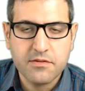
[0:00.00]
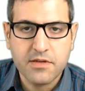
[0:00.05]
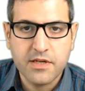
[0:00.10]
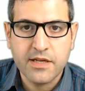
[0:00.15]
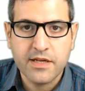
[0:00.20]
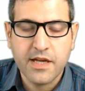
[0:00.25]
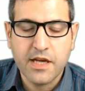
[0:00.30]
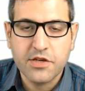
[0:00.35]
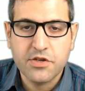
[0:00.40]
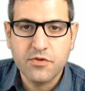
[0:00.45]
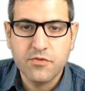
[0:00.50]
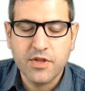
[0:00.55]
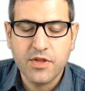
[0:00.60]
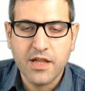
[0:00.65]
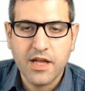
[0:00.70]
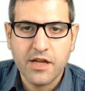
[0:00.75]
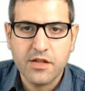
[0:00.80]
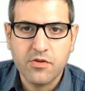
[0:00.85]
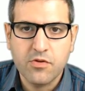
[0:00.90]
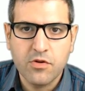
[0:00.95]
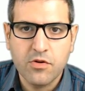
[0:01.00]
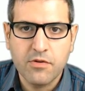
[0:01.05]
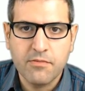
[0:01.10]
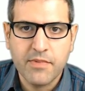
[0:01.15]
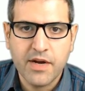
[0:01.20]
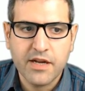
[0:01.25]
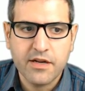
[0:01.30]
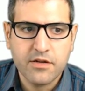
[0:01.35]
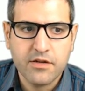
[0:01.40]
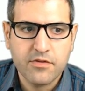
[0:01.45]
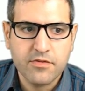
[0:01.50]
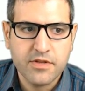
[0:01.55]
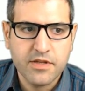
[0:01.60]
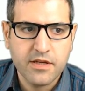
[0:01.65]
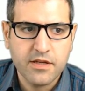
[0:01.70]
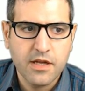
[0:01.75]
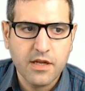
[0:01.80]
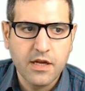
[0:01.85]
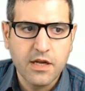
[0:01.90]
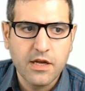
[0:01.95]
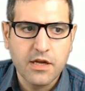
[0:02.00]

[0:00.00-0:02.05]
In case you would like to learn Microtech,